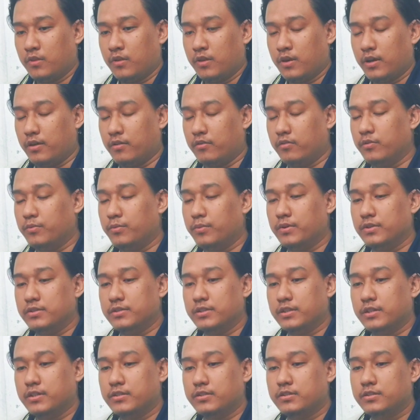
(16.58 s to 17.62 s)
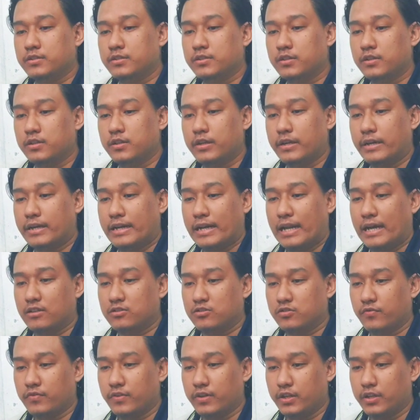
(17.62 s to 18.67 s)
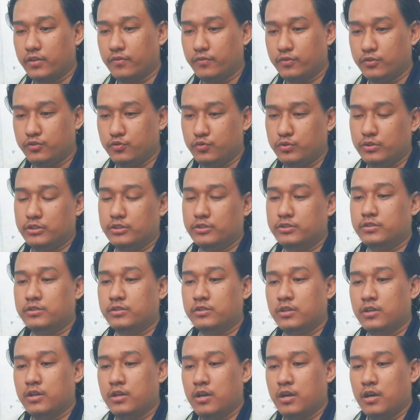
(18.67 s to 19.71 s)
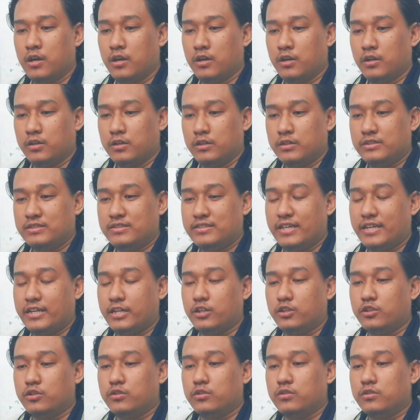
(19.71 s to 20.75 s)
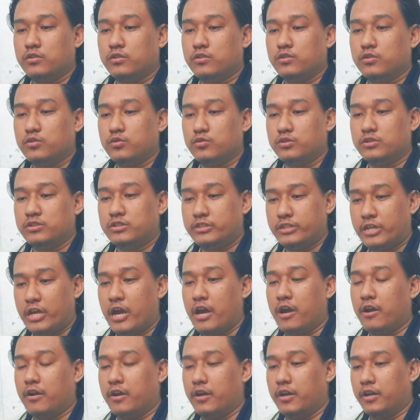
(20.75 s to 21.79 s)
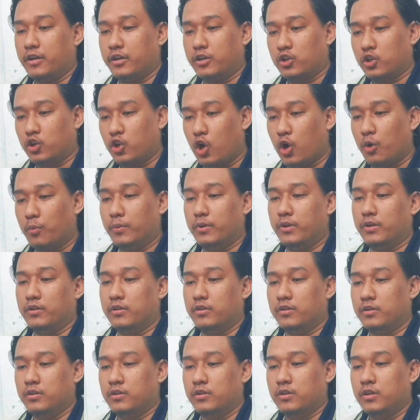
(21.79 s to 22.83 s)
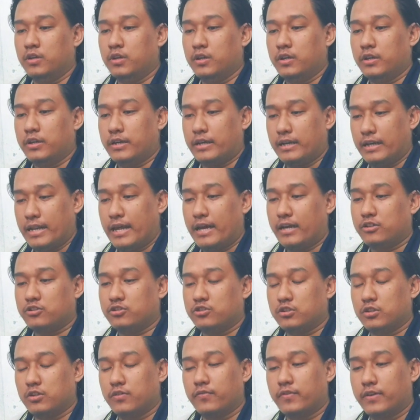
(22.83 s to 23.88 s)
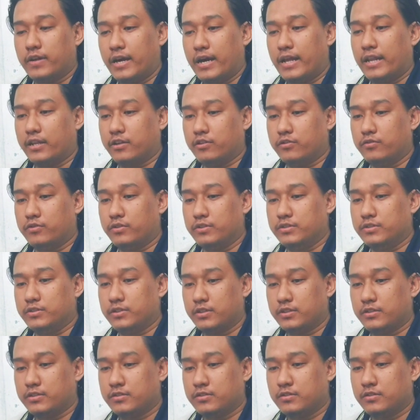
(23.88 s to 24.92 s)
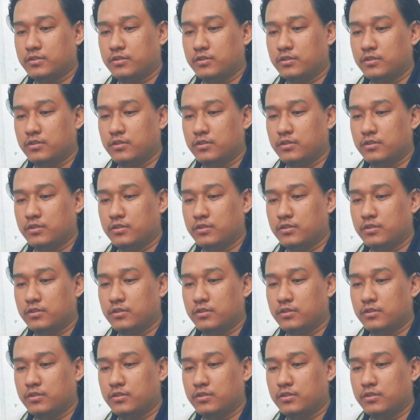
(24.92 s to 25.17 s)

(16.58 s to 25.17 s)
and represent a class of individuals said to share a common collection of characteristics